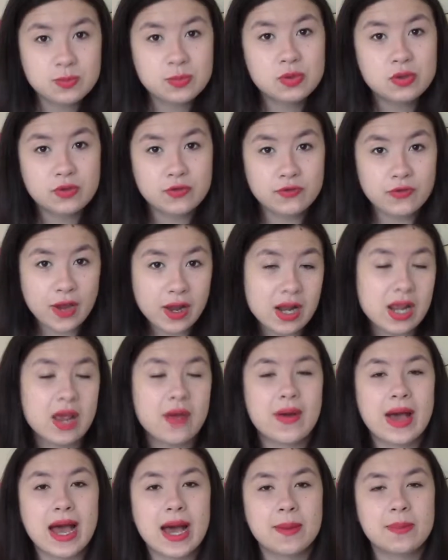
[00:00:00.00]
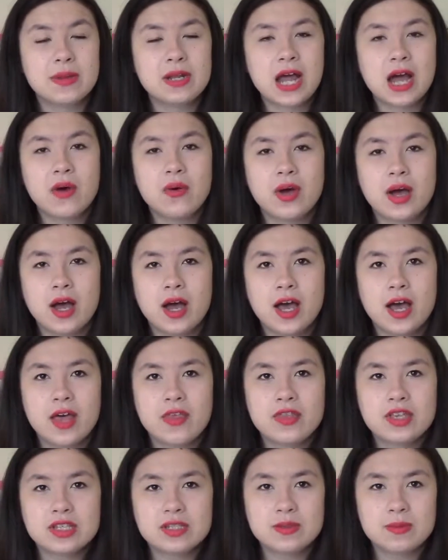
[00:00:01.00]
Portfolio app. Now,
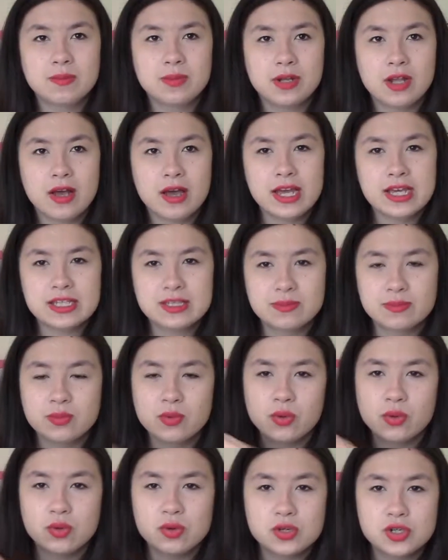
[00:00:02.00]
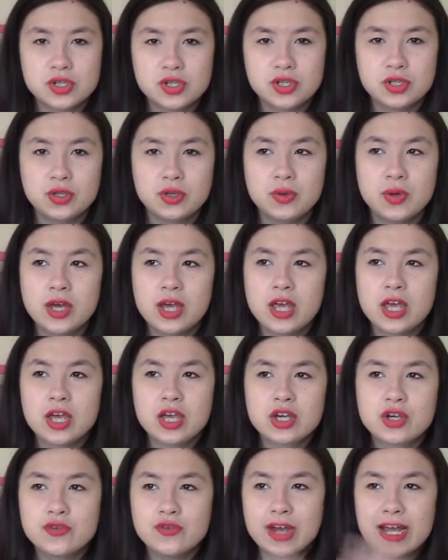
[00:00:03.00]
this applies more to
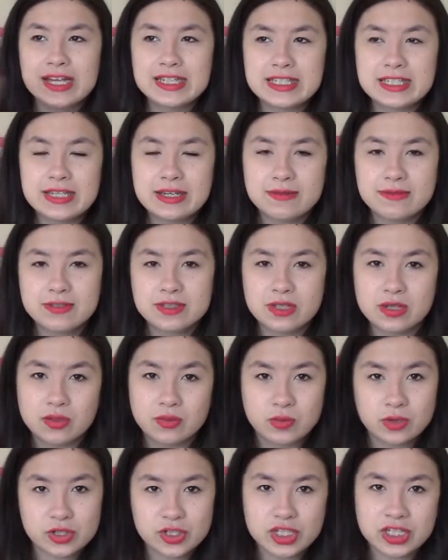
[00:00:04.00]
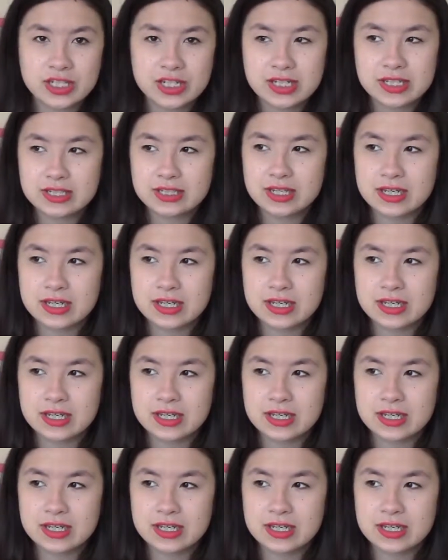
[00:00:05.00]
creatives that are watching this.